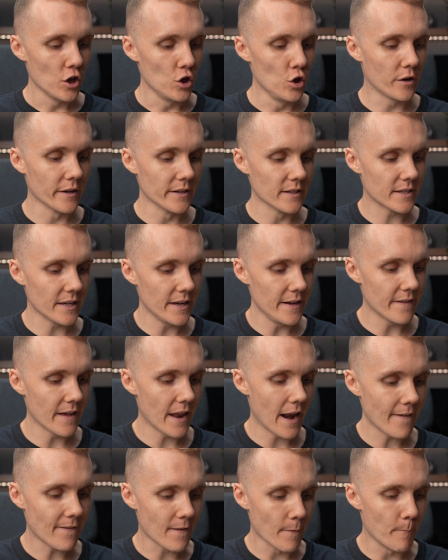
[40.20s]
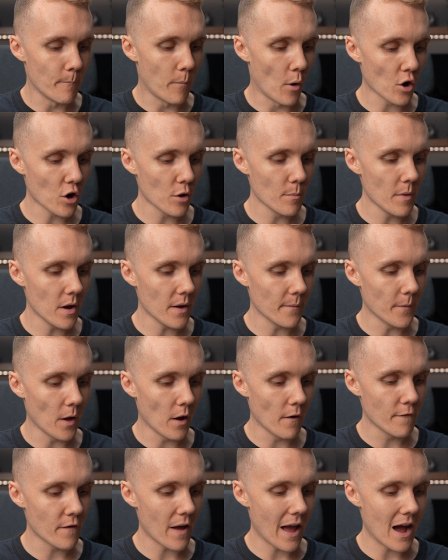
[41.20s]
you can see that at the bottom
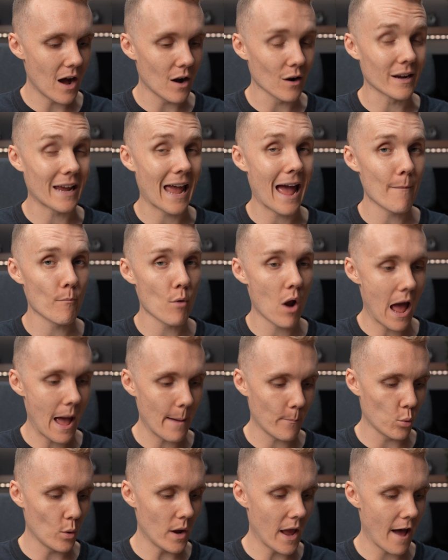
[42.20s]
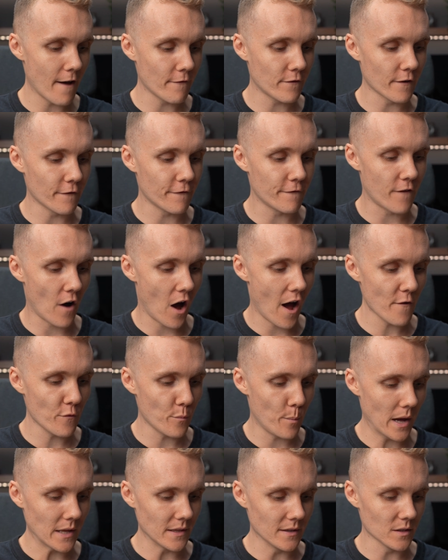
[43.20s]
of our camera app, we have 5
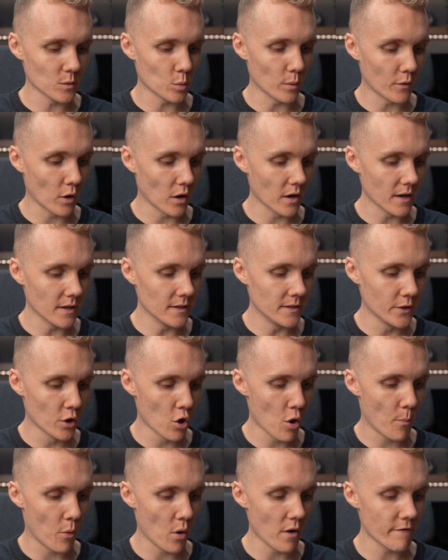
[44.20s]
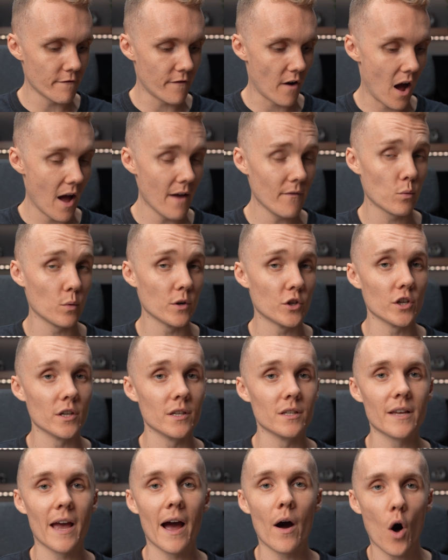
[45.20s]
buttons. We've got 0.5, which
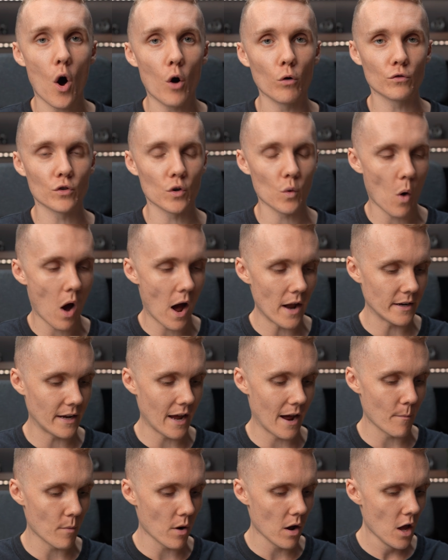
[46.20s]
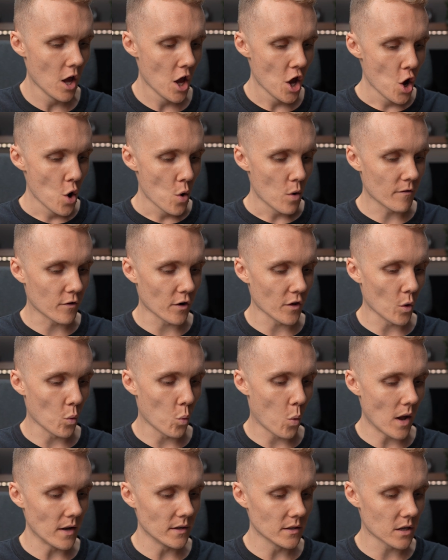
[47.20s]
is our ultra wide camera. We've got the
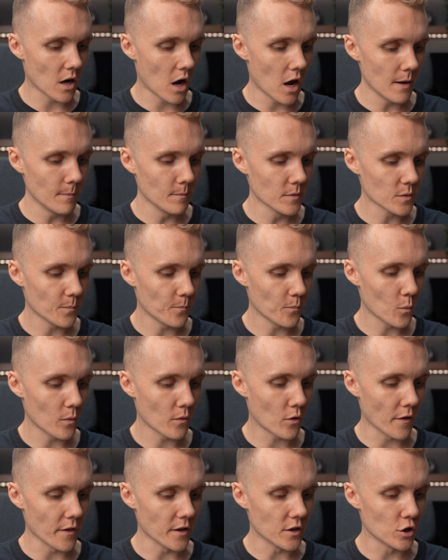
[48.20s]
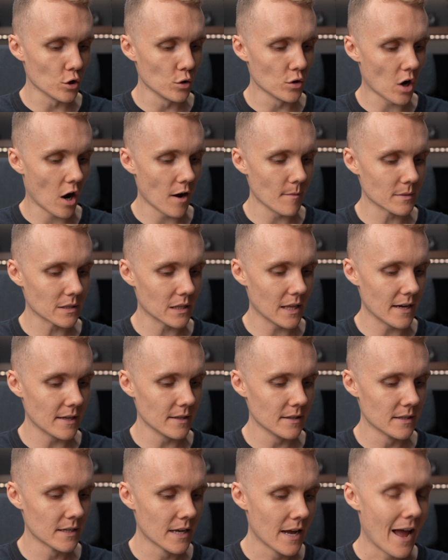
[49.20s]
1x, we've got the 2x
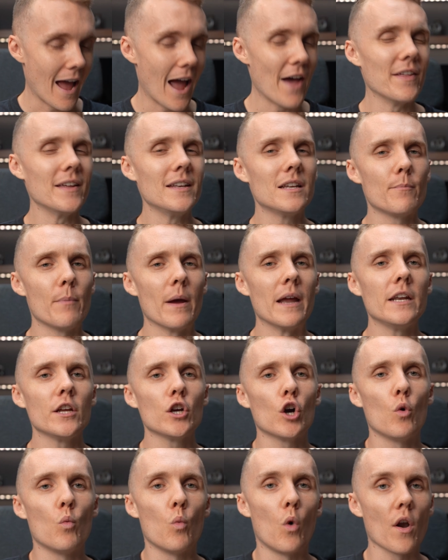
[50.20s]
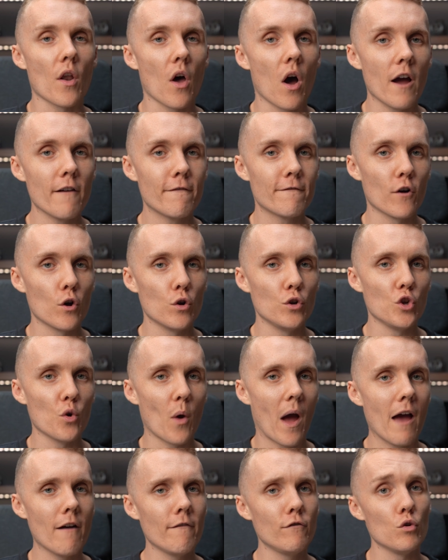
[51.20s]
lens, and then depending on what iPhone you
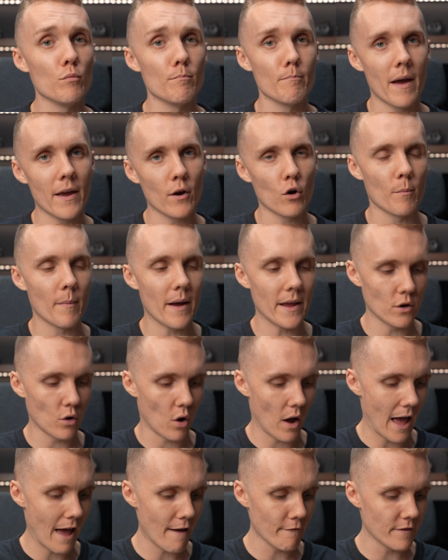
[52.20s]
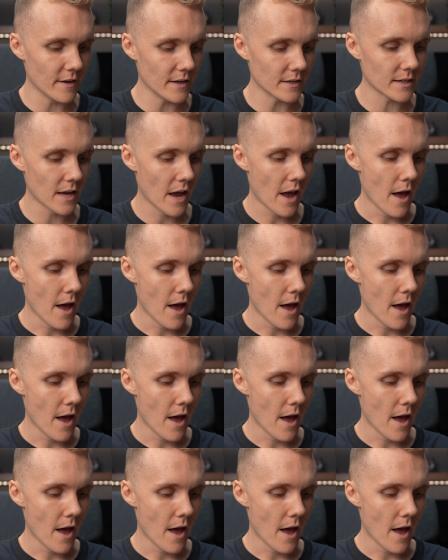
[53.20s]
have, you may or may not have this,